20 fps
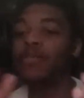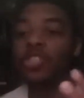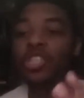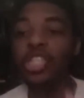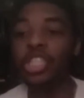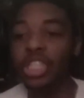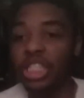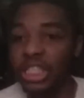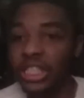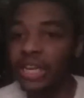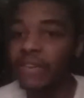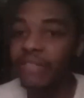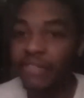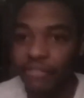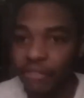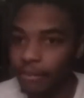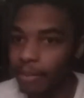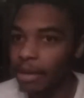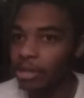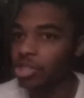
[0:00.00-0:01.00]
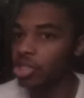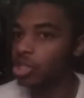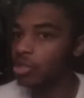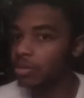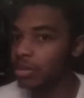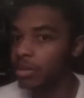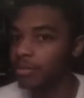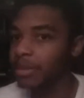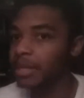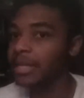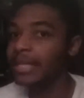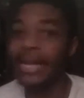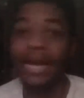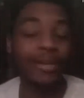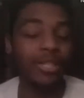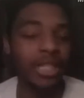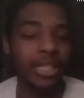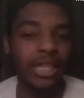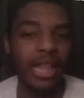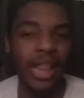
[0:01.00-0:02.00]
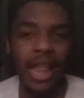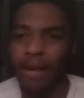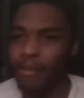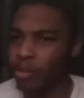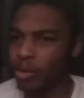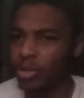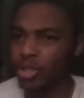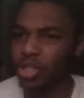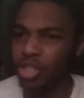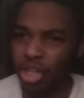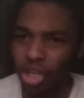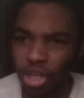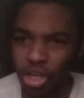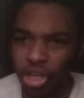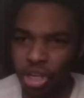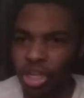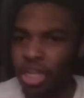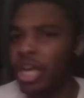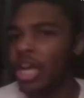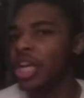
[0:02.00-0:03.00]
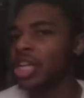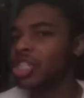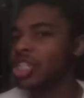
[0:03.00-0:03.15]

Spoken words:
she's different from how she used to be. Now she's a lot more stern.